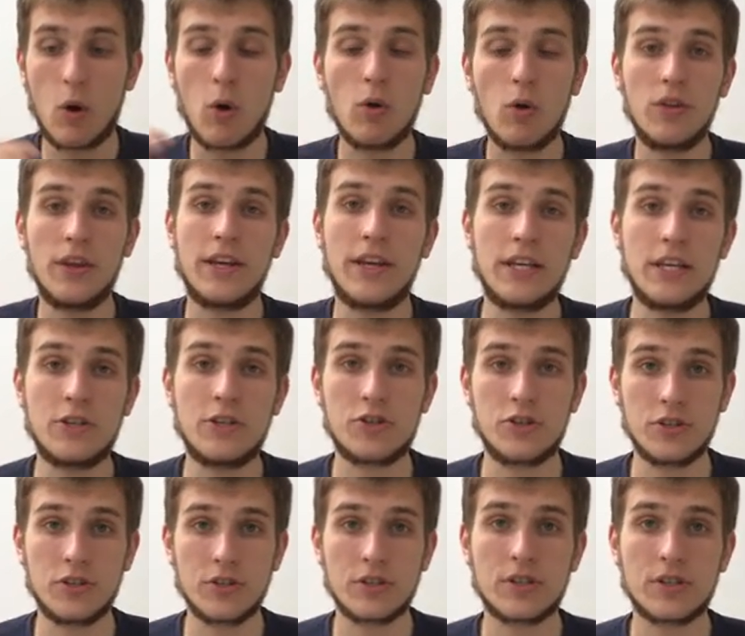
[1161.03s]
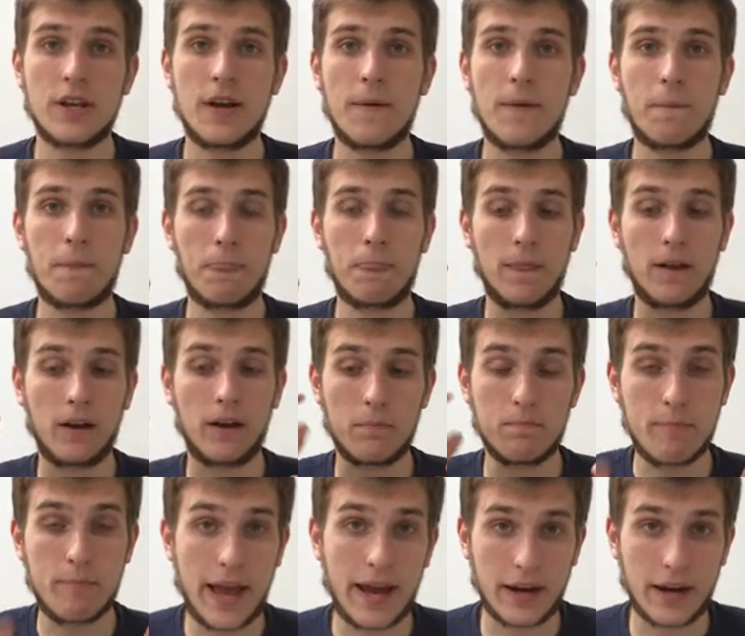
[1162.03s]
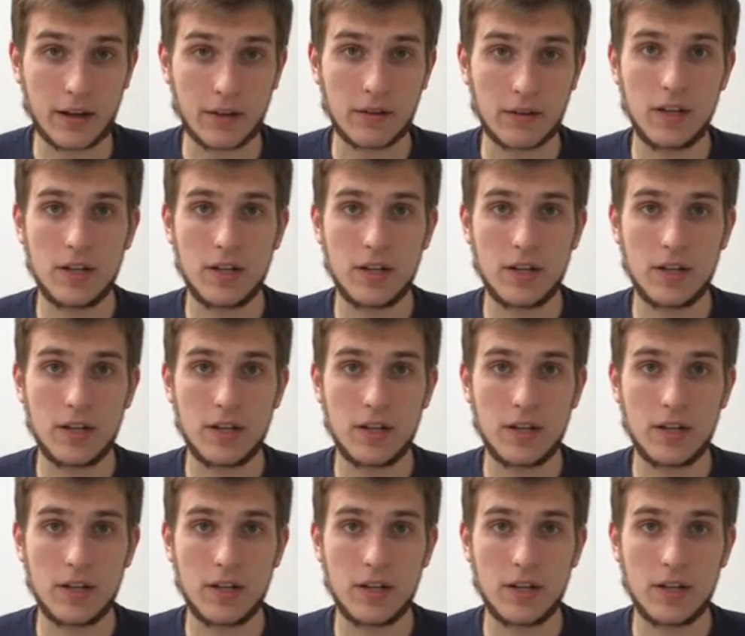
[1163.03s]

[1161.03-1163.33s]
all the issues better.